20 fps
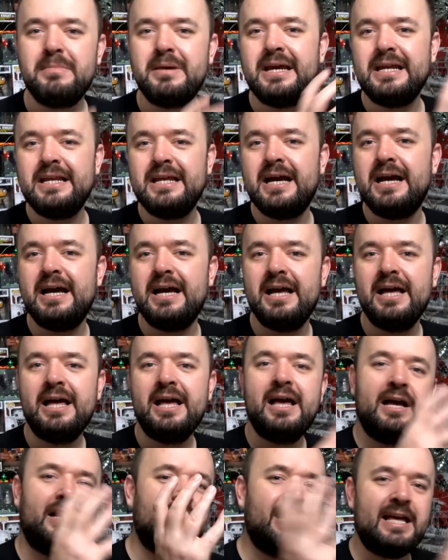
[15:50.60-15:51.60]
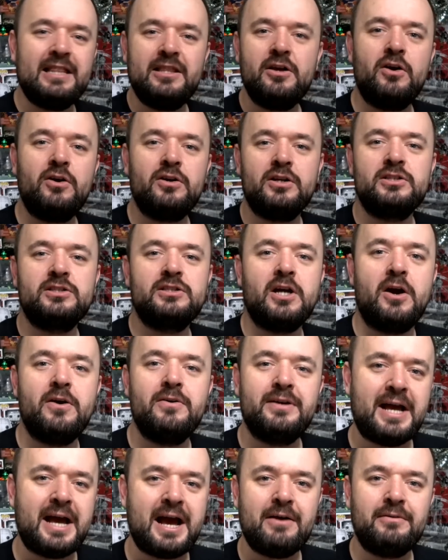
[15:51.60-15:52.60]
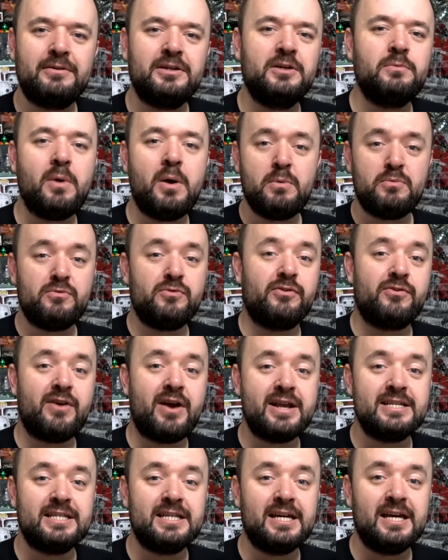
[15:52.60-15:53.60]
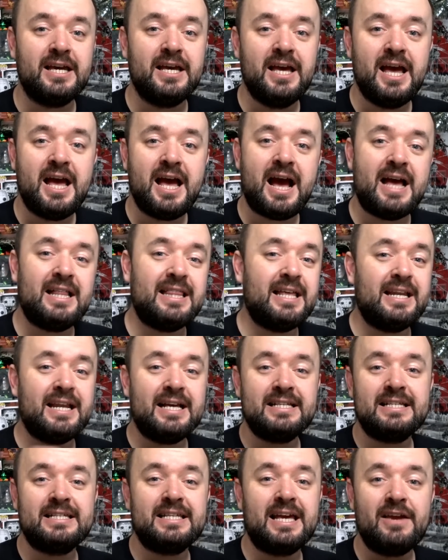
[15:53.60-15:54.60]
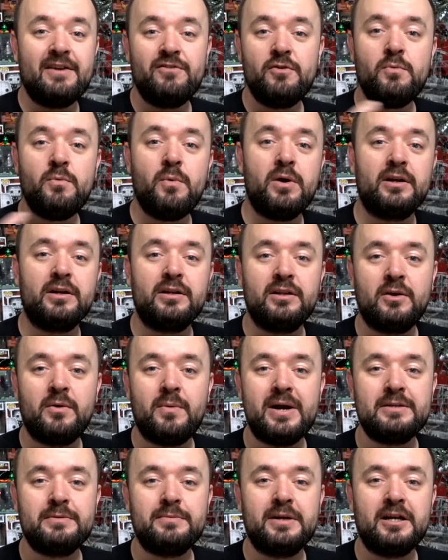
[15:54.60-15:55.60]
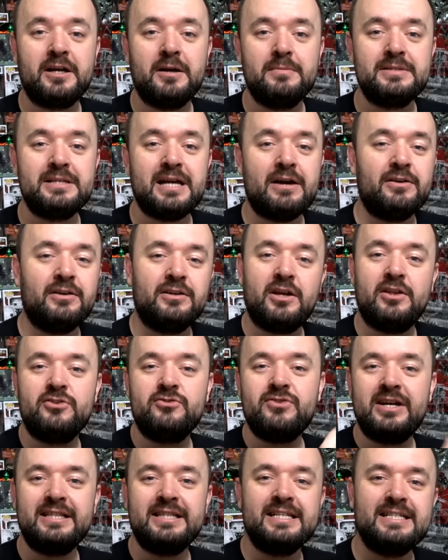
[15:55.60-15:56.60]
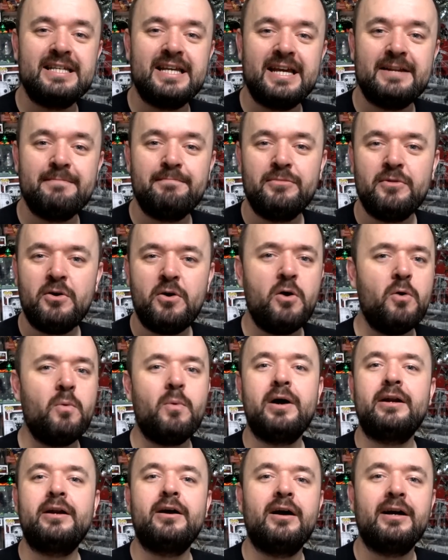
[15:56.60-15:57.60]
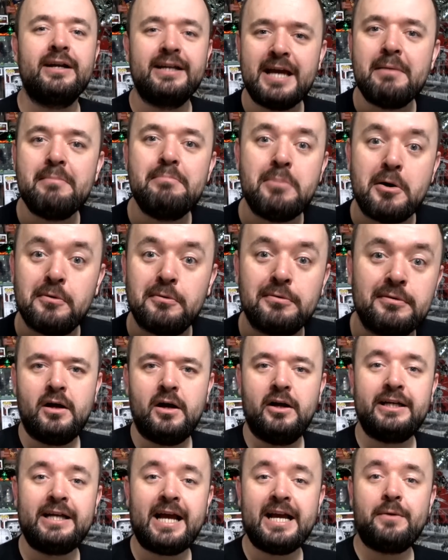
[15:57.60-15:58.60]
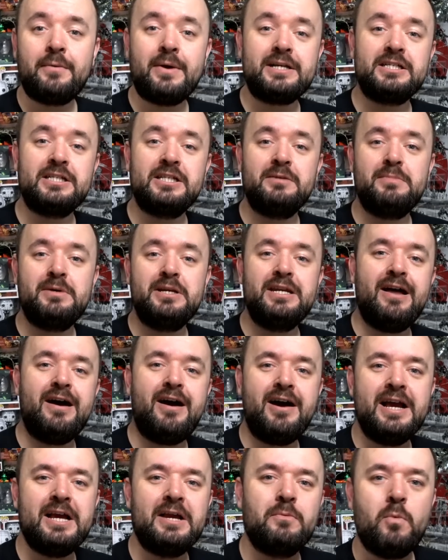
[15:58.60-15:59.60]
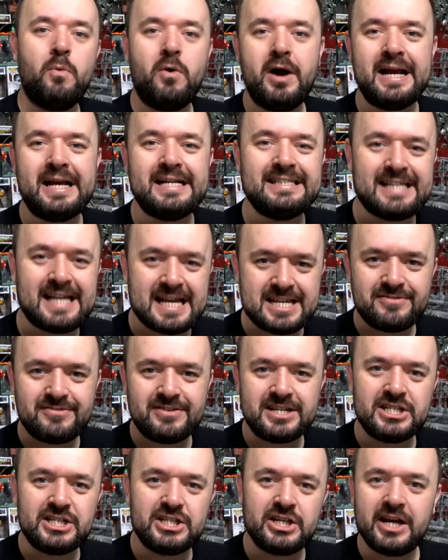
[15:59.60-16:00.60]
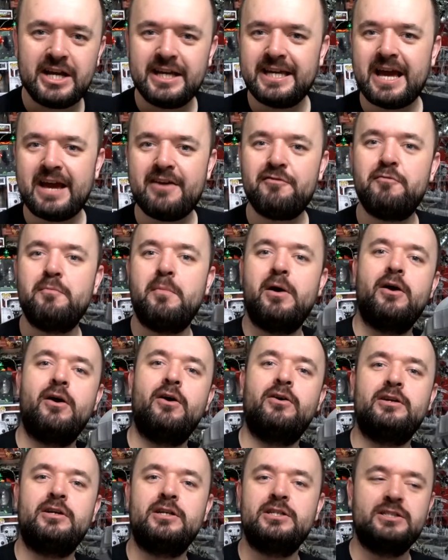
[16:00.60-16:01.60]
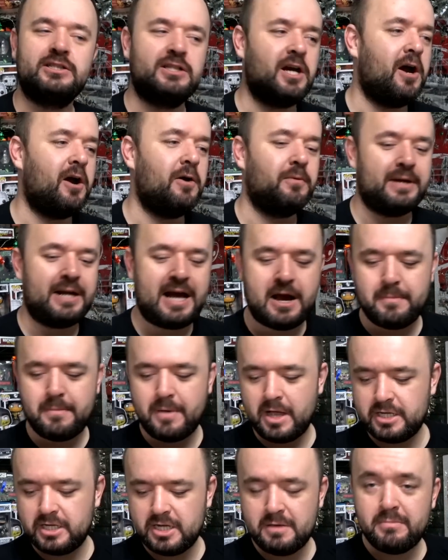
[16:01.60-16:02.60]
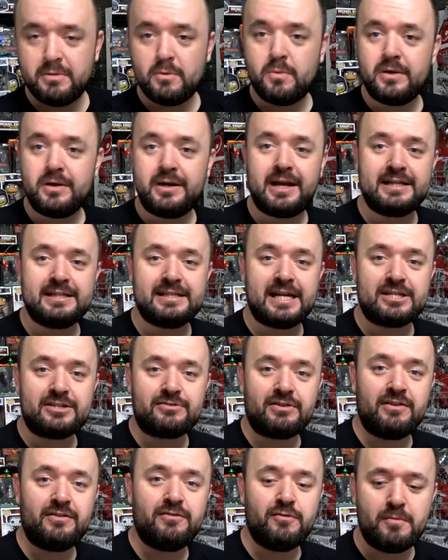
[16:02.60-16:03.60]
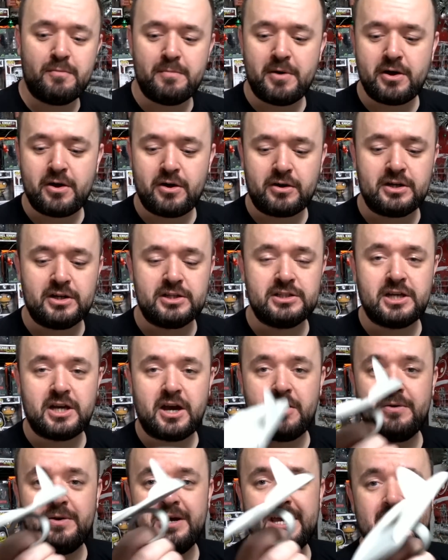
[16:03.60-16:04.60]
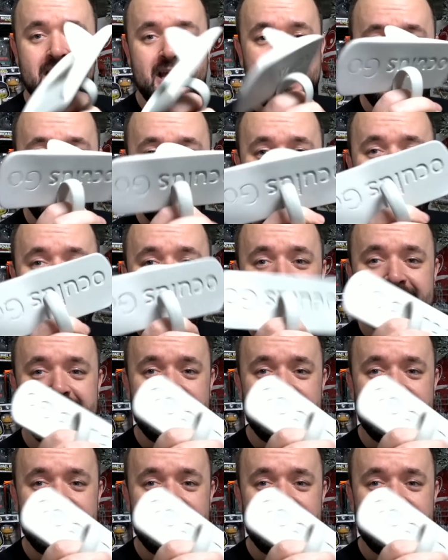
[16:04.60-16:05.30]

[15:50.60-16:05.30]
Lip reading: media, get the Oculus Go now. You won't regret it. And then, as I say, if you want the Quest when it comes out, you can either trade this in, or why not get both. Okay, question number 9. What accessories should I get for my Oculus Go? Now, my number 1 accessory for my Oculus Go is